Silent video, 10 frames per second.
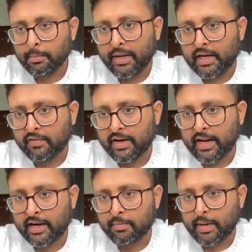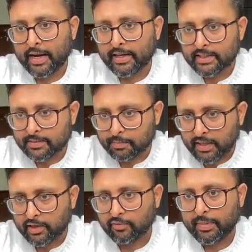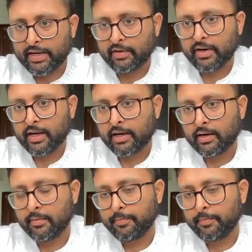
Beta one hat minus mean of beta one hat.